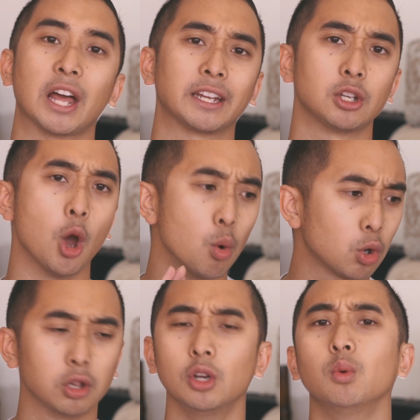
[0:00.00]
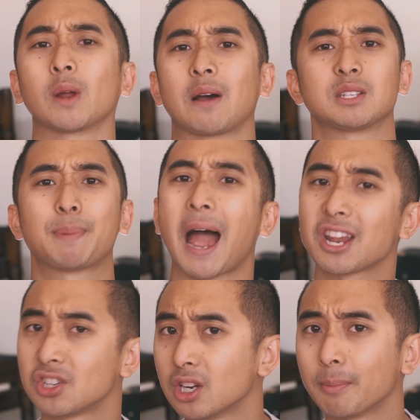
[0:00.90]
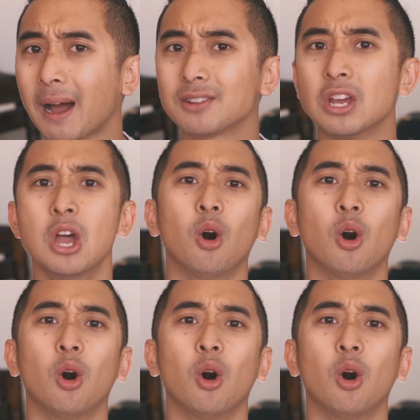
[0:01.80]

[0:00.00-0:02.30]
Like, no clue what I was passionate about